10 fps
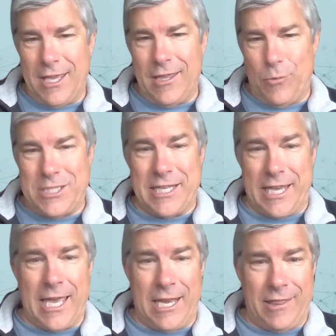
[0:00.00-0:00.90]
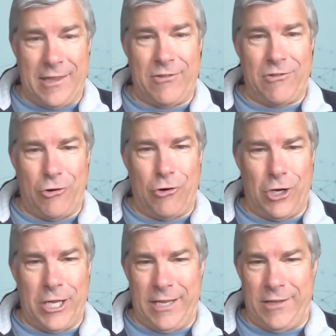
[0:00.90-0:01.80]
Once again, in this
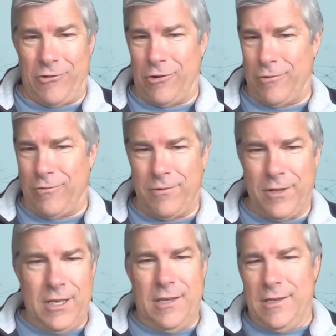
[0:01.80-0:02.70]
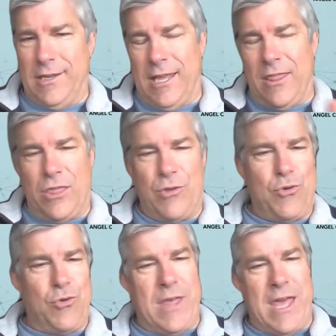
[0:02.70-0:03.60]
early sort of getting
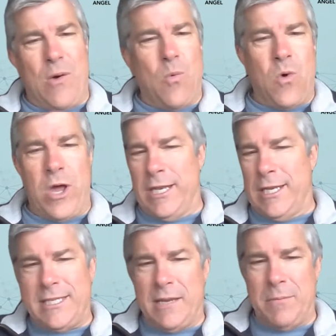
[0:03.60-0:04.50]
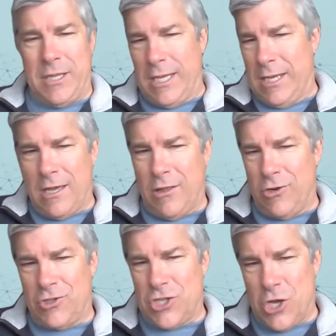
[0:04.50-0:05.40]
through that $1 to $10 million
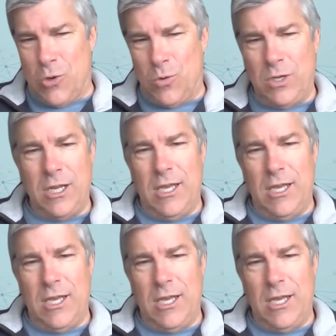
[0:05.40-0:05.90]
zone.